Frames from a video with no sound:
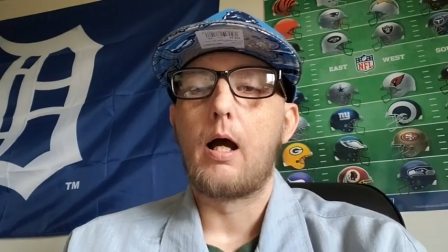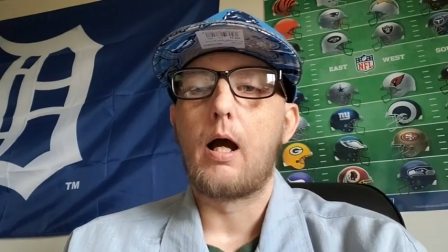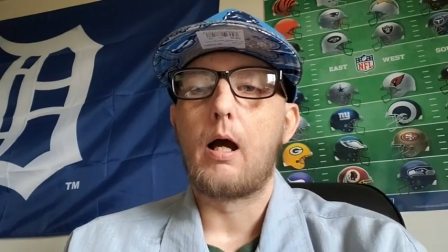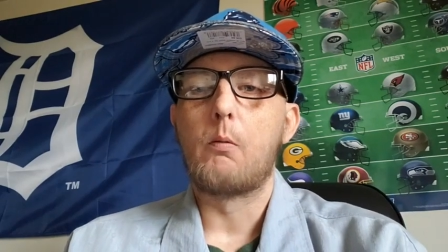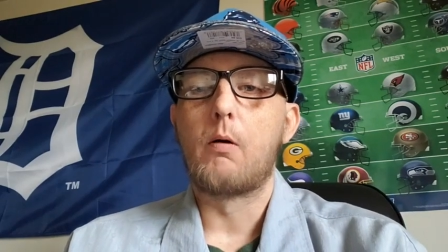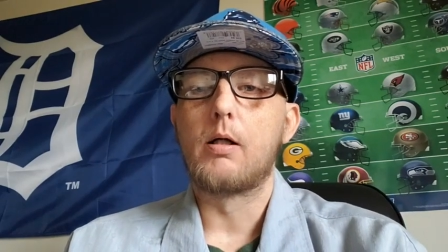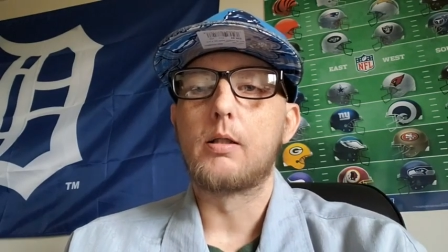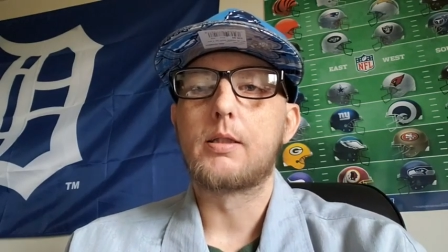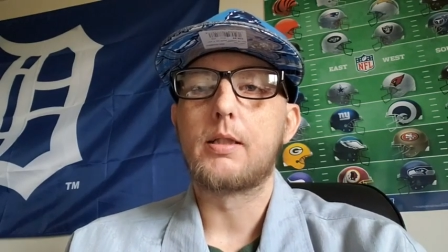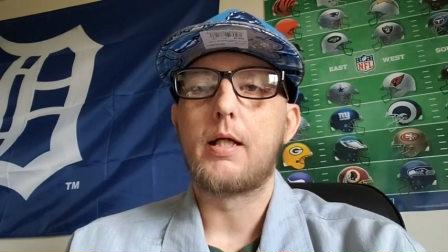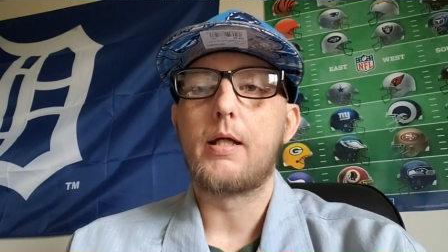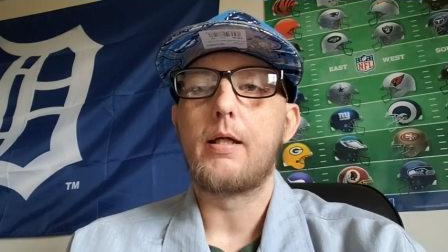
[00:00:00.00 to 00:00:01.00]
I want to
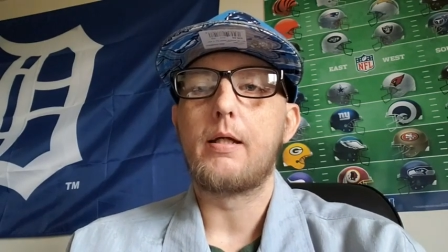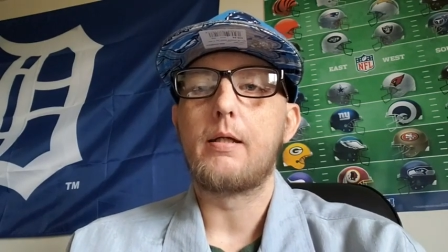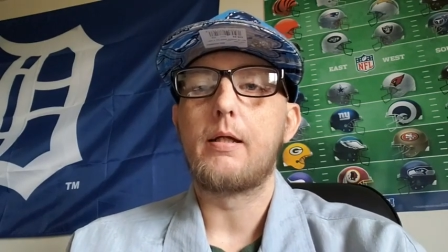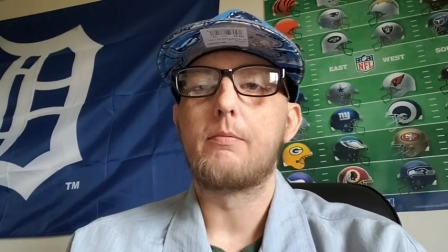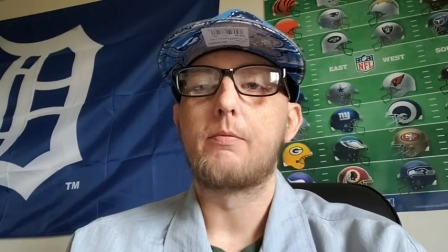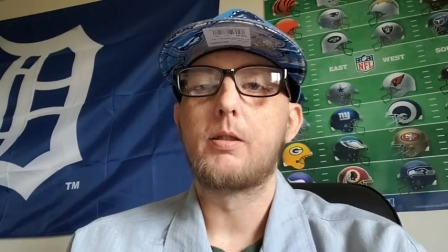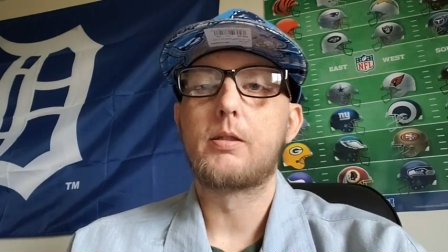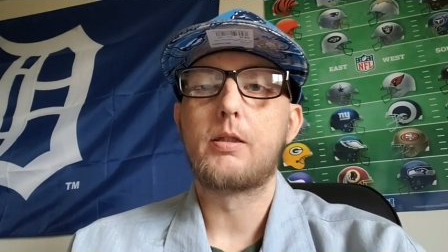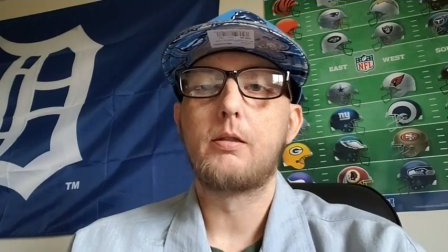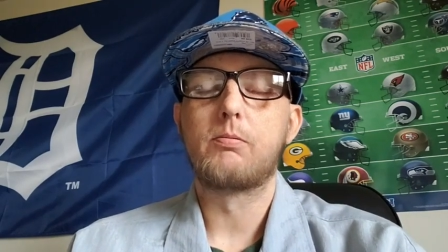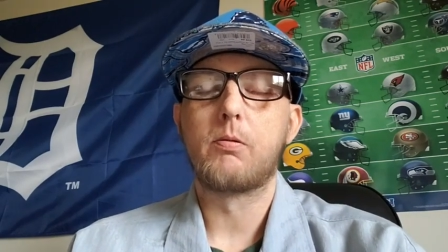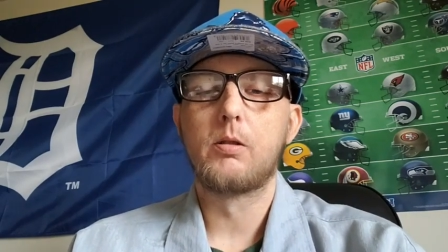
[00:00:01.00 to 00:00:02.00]
say, if this is
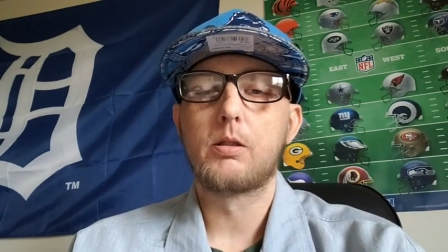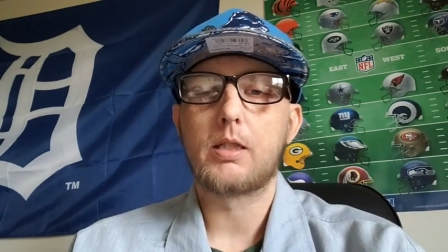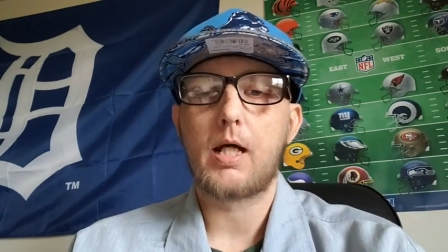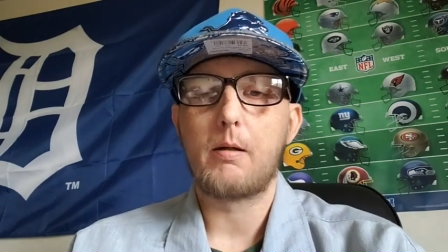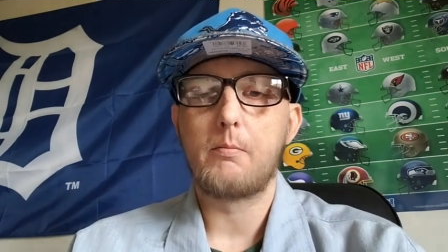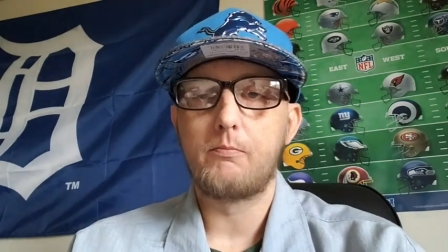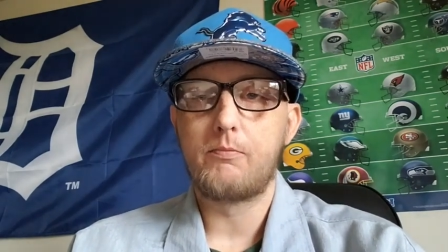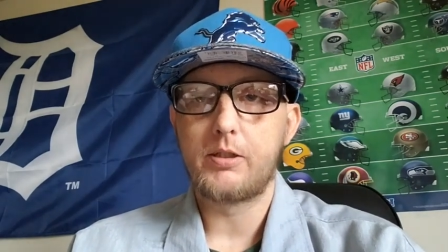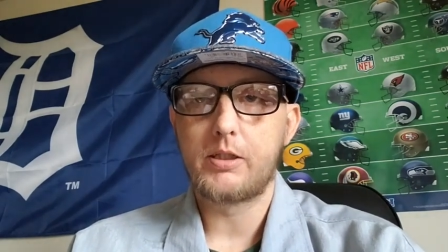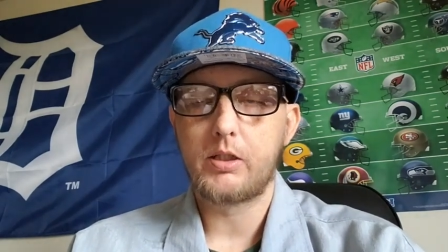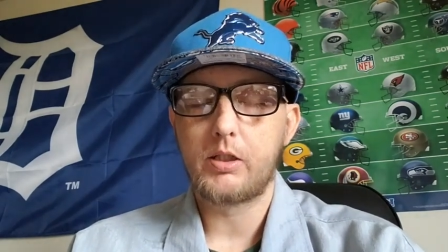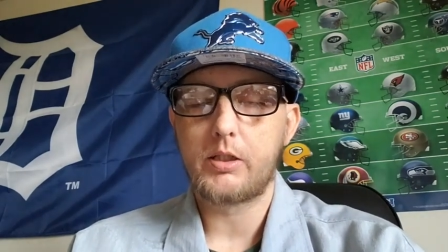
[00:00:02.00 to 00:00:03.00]
your first time
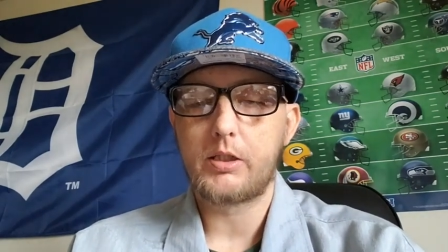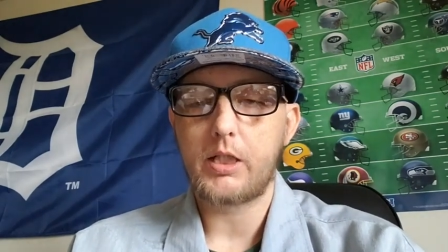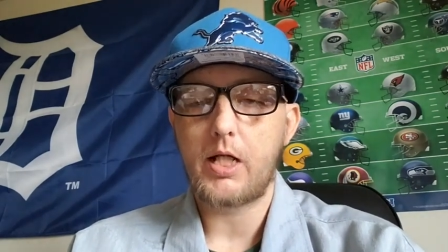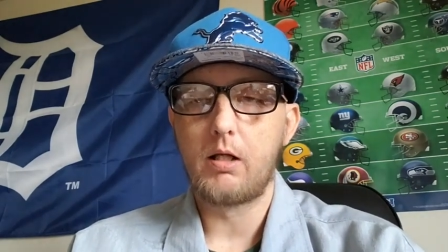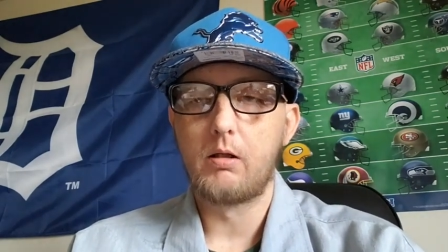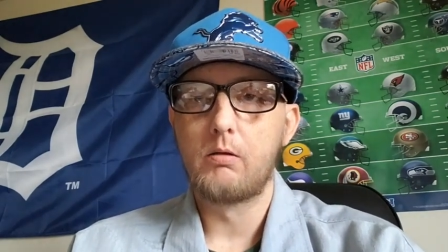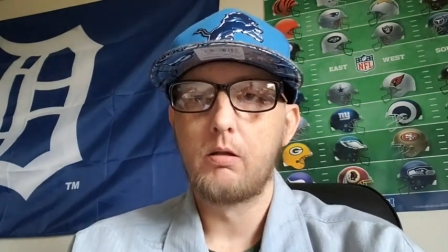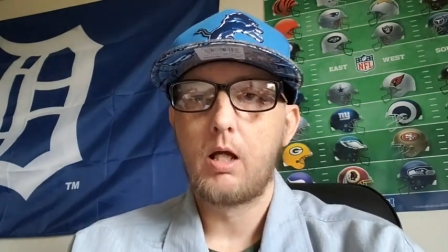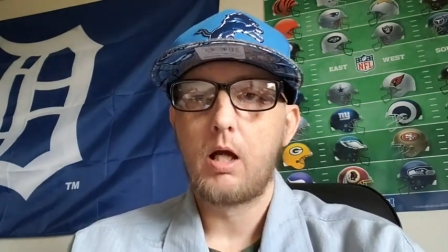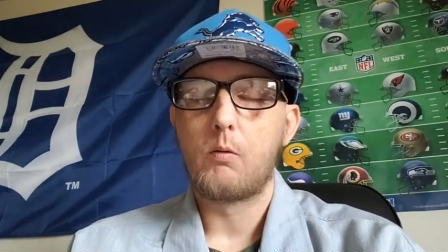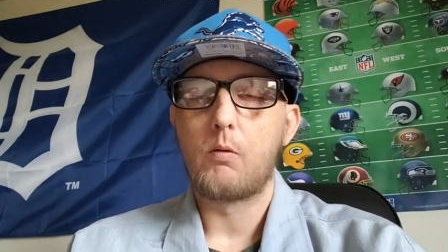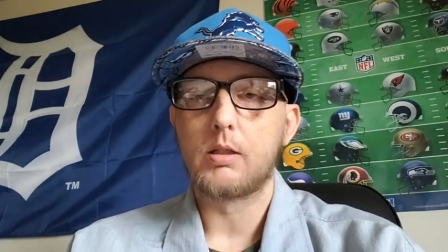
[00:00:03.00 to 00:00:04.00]
visiting the channel,
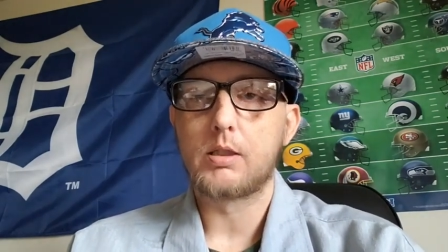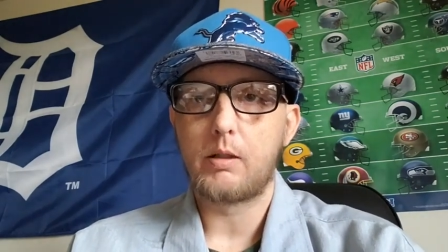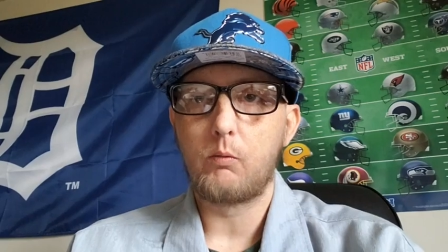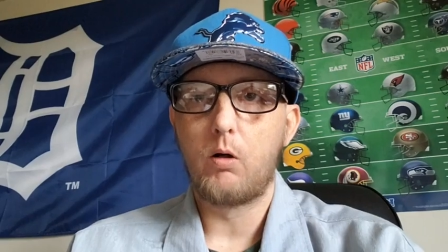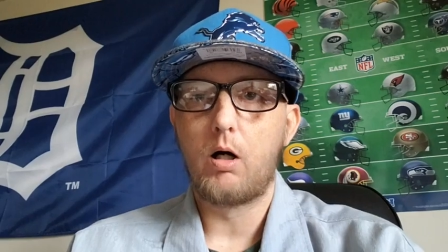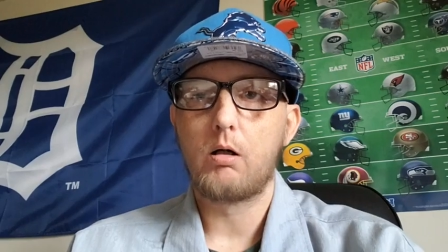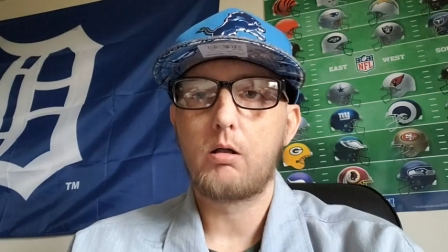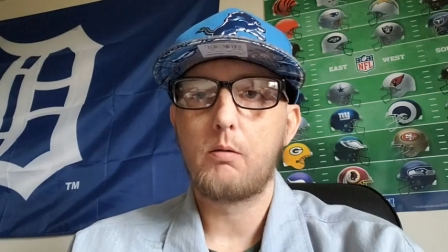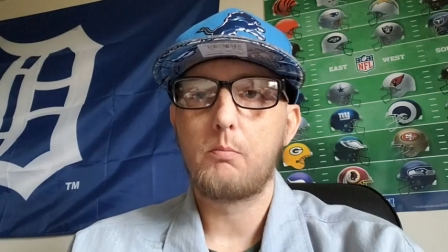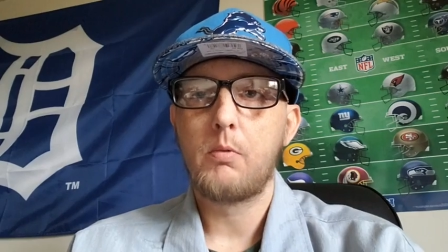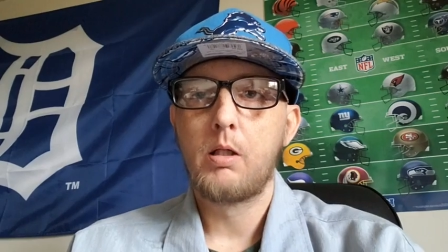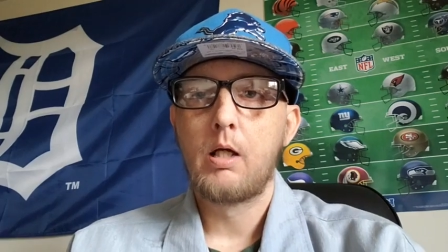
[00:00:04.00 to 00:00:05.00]
I want to say welcome.